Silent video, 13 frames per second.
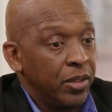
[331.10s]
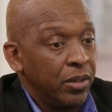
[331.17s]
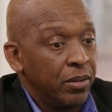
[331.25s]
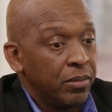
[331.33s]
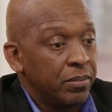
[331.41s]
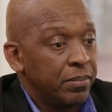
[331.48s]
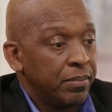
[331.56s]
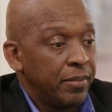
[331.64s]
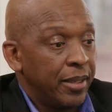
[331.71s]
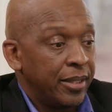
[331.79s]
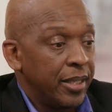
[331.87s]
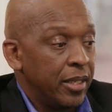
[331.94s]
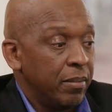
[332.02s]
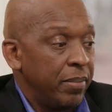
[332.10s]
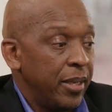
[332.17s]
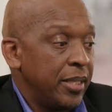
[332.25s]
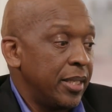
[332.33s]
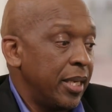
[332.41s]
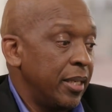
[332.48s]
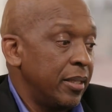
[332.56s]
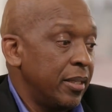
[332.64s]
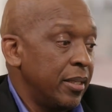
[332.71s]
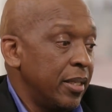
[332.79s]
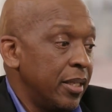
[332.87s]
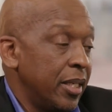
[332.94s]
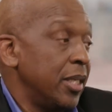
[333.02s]
you know, I think the Big Ten
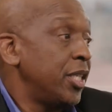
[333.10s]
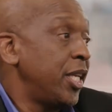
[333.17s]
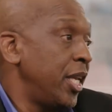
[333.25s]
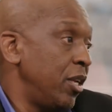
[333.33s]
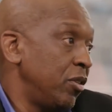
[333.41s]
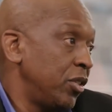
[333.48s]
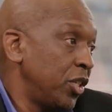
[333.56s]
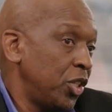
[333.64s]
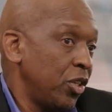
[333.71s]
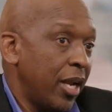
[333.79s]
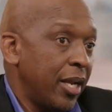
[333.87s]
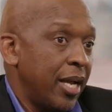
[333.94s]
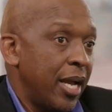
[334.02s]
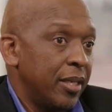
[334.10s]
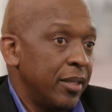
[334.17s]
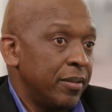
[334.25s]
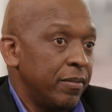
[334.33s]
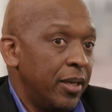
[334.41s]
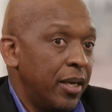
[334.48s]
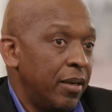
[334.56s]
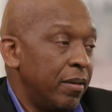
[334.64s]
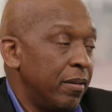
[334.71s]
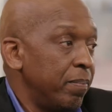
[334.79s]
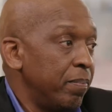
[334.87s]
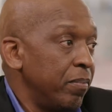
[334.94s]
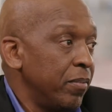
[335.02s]
continues to show that kind of, uh,